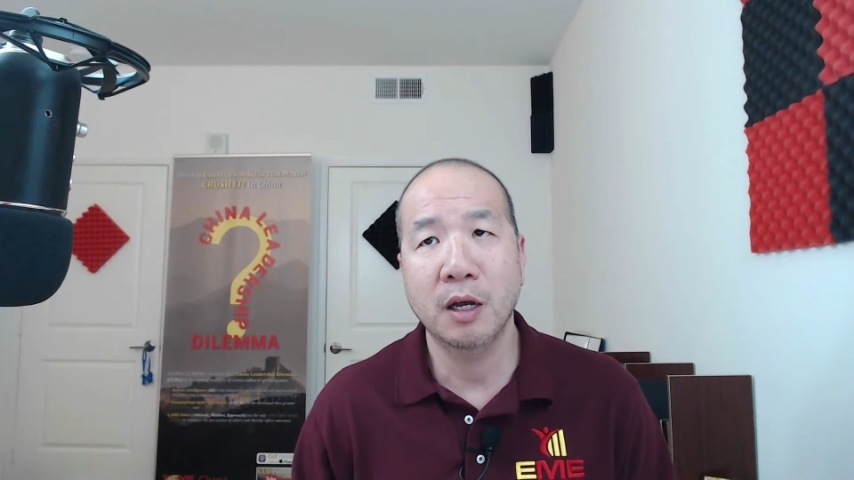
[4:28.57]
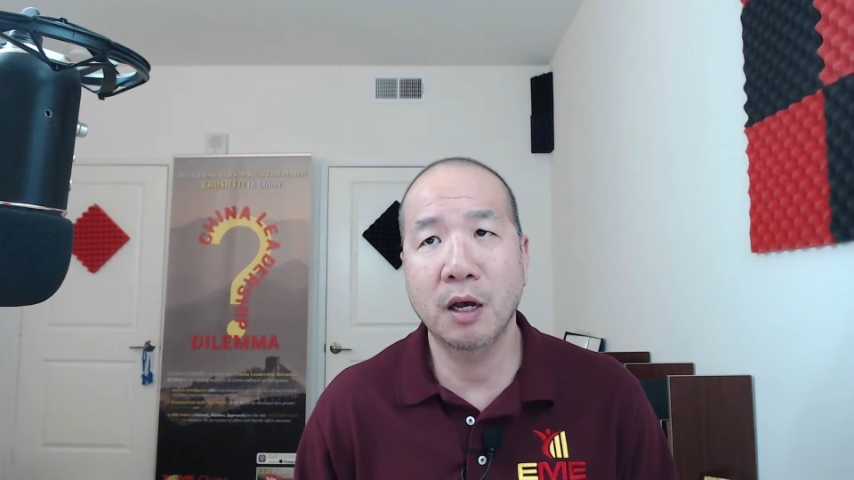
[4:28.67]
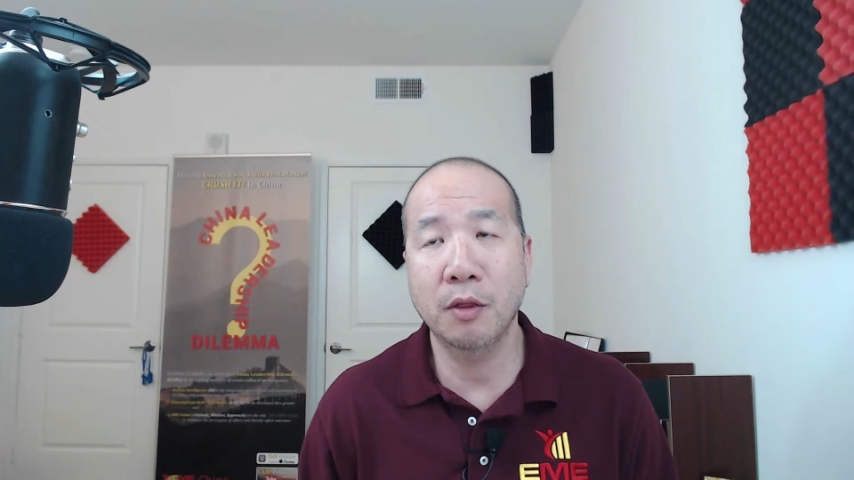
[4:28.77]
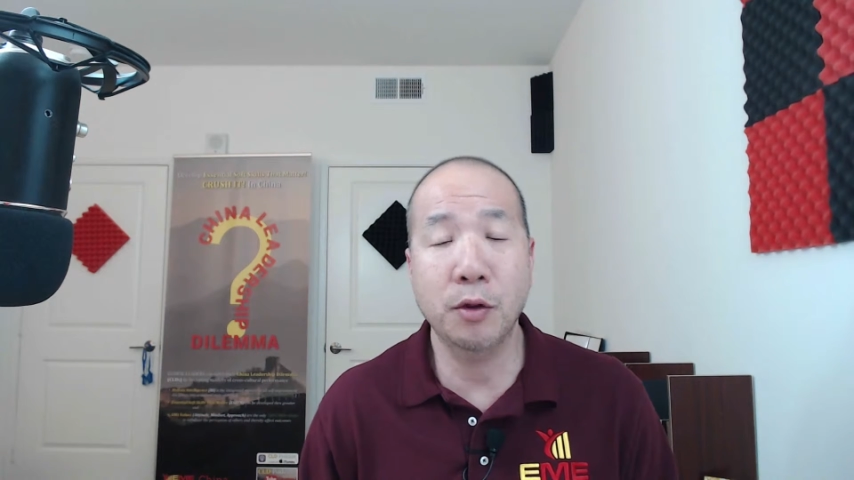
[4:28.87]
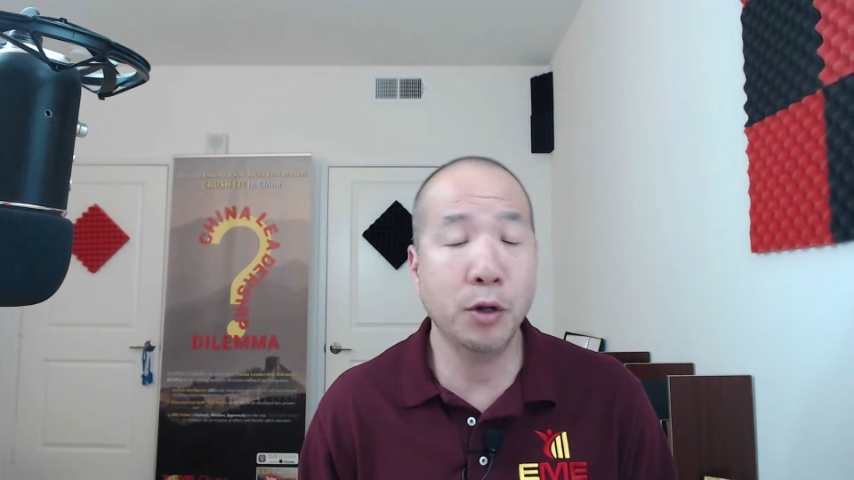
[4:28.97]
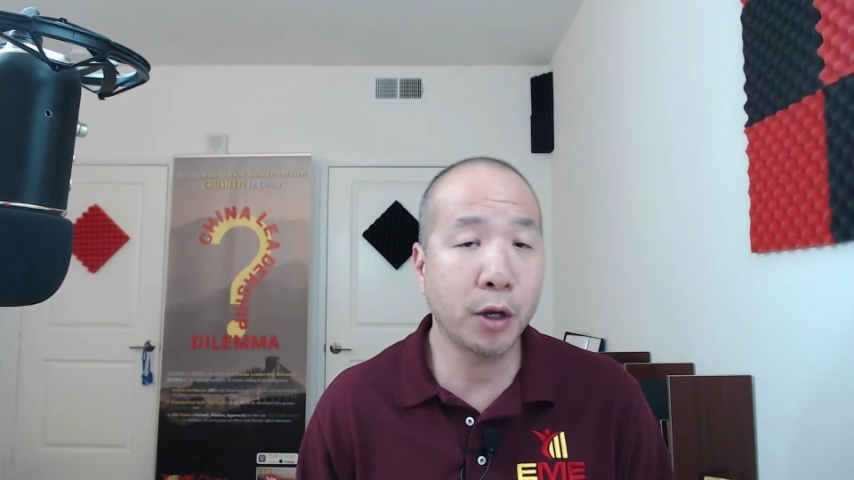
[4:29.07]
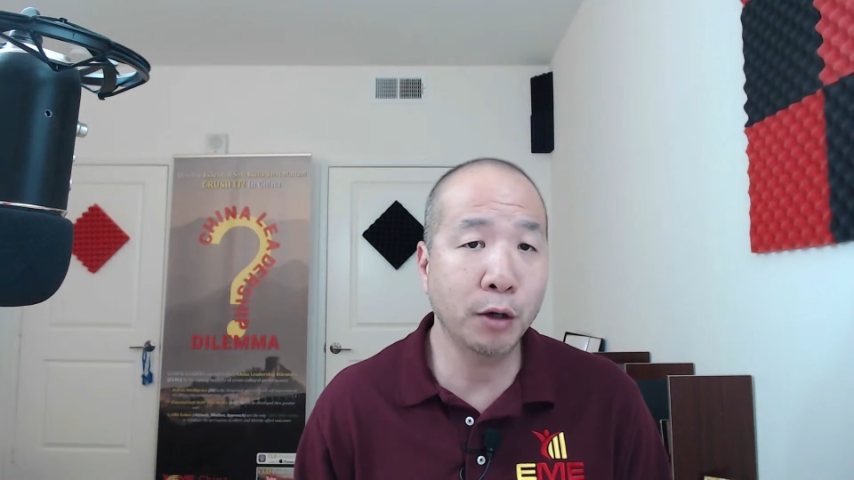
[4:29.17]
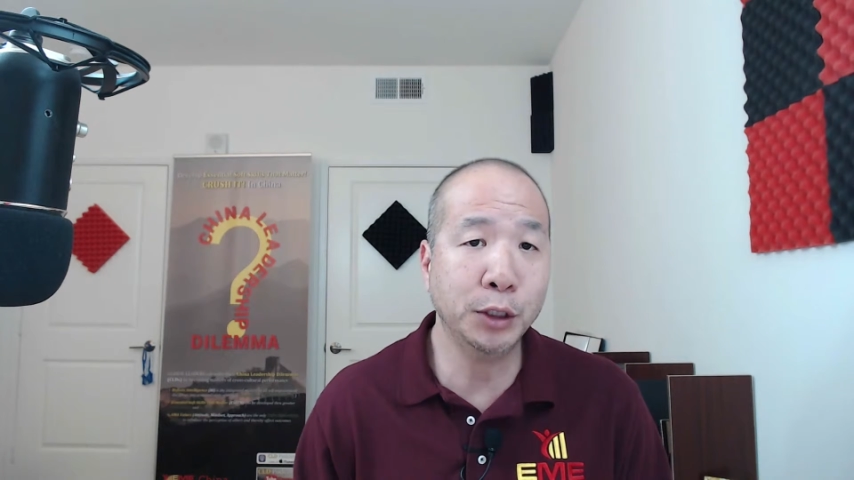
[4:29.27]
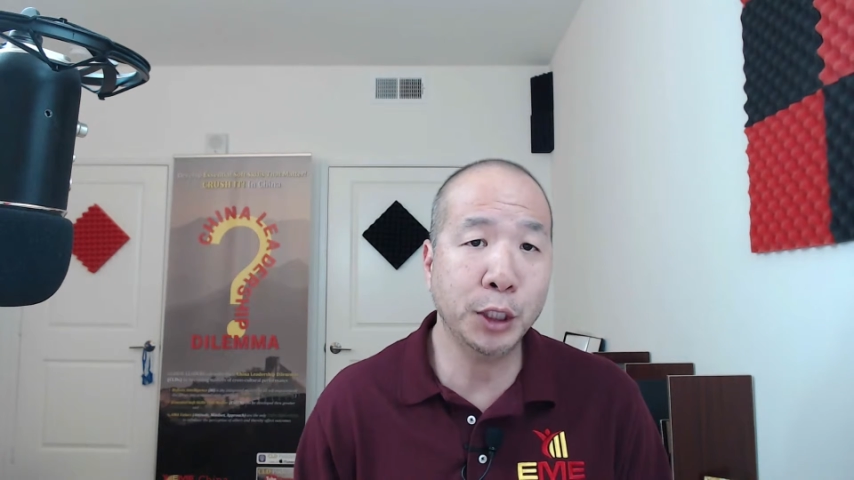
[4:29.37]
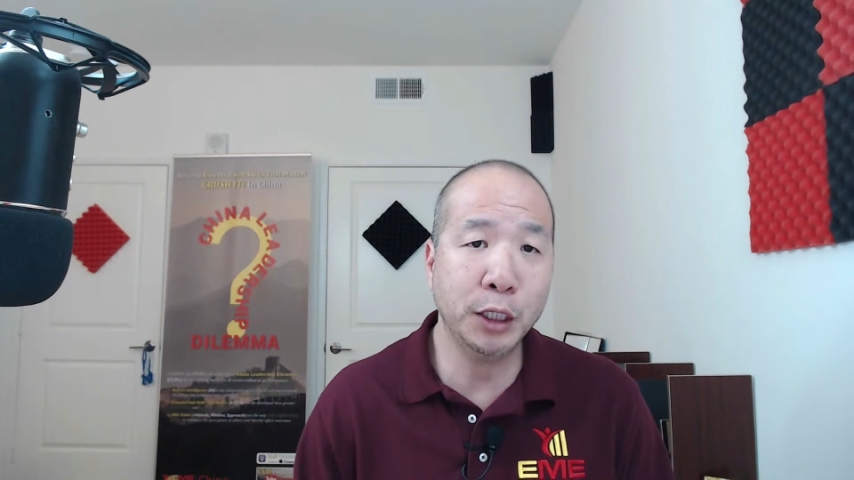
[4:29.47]
The
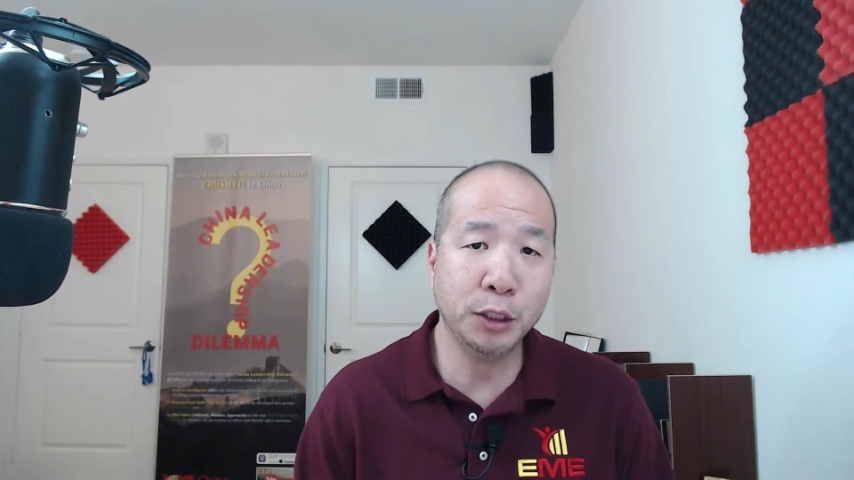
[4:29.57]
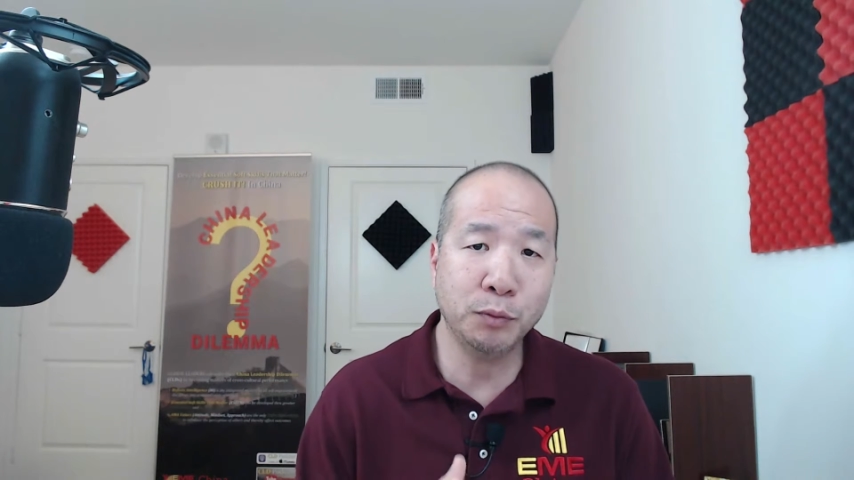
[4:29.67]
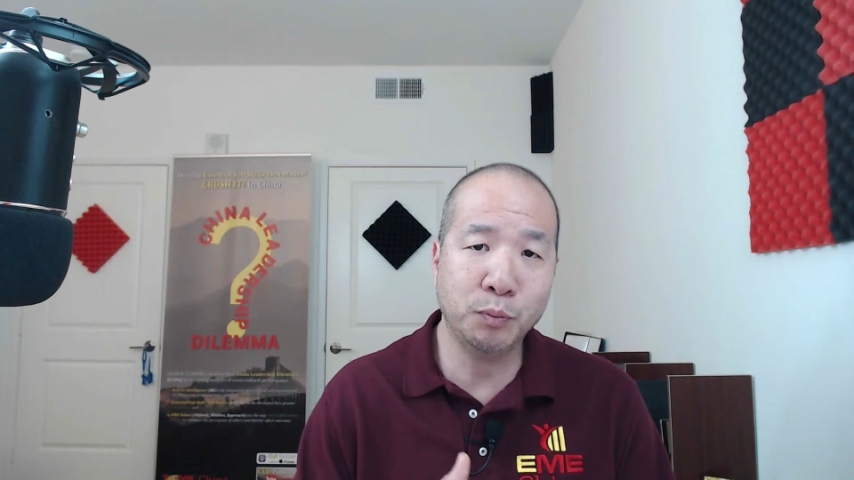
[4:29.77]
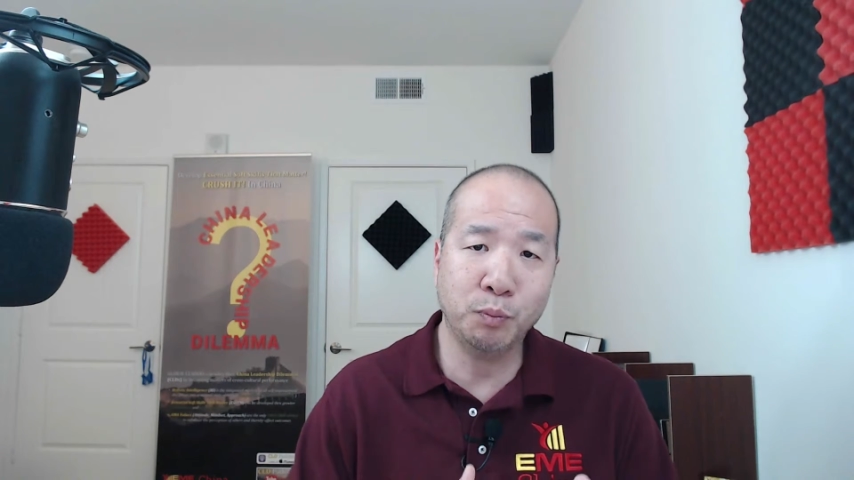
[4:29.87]
negotiation